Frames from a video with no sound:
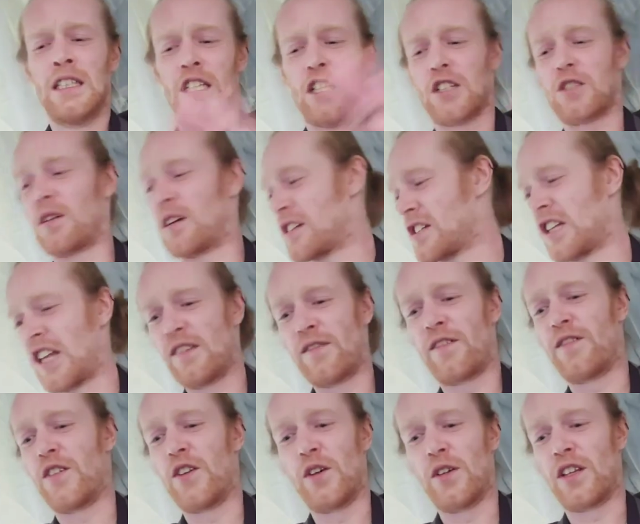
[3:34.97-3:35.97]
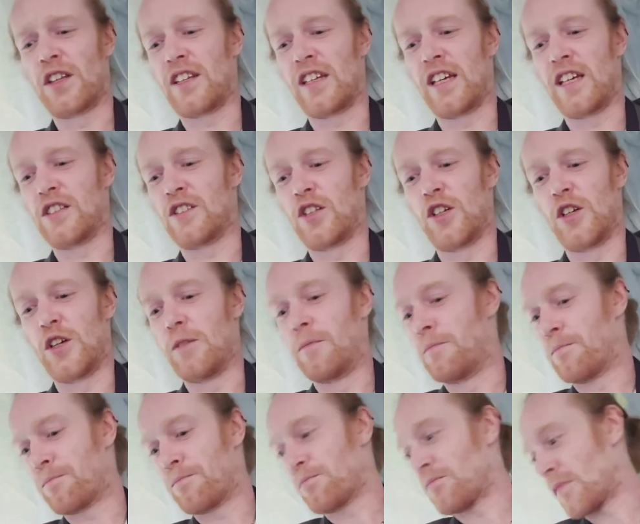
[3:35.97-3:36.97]
so i still have a few other things to do
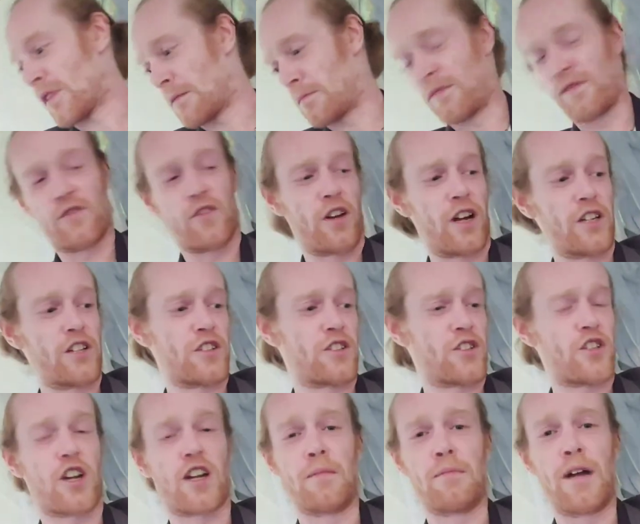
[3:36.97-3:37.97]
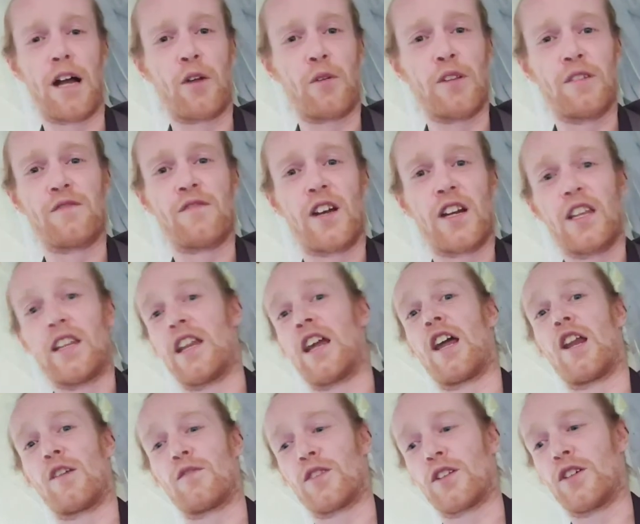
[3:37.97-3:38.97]
before i just chuck a bag with a friend and then head
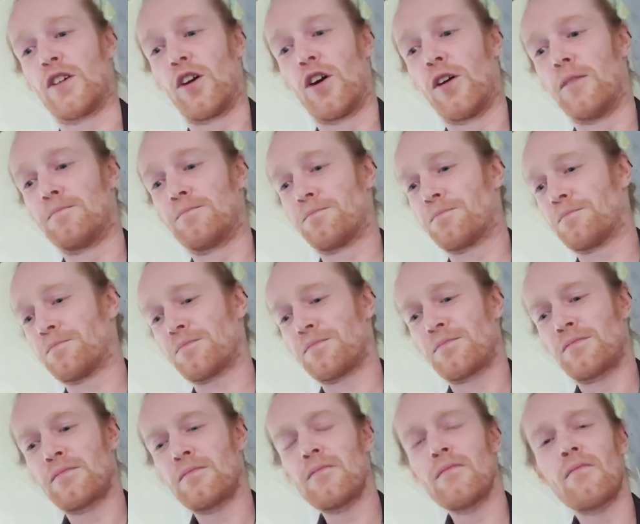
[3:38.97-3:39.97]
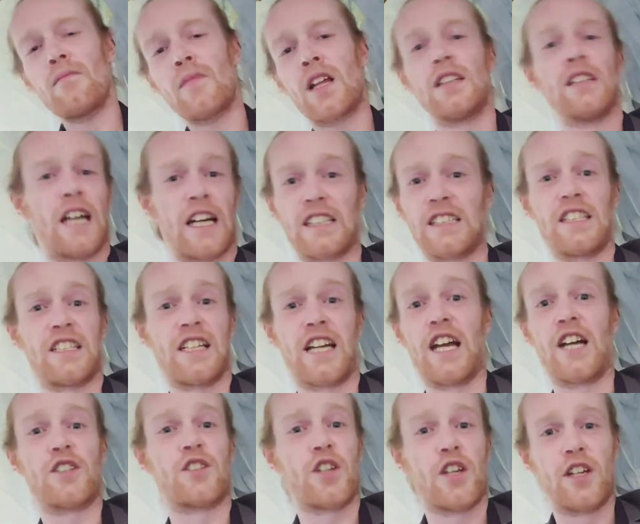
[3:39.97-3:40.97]
off to court likely to
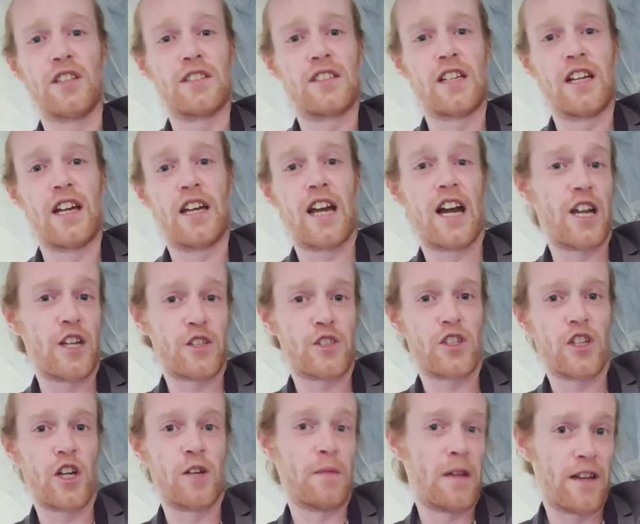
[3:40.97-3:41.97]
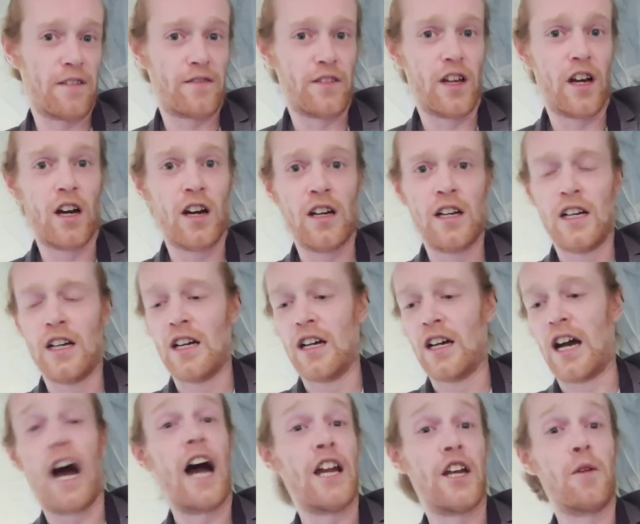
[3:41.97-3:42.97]
get adjourned today i assume if not
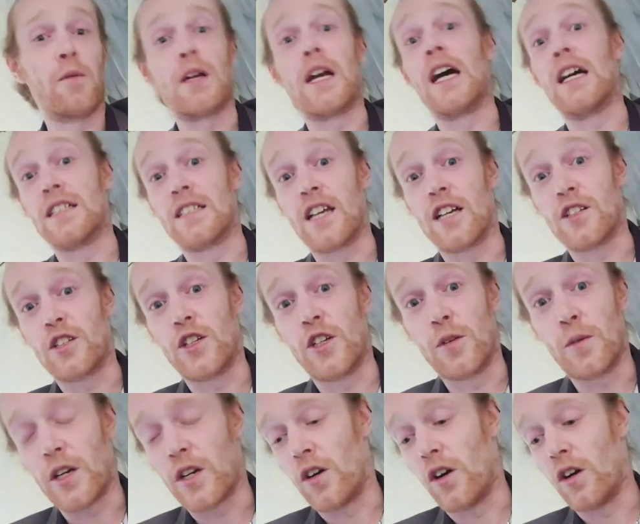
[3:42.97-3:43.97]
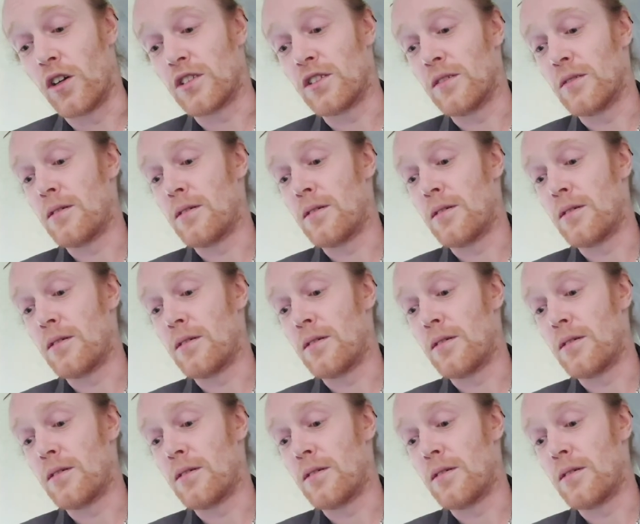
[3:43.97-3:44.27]
i know what i intend to do in court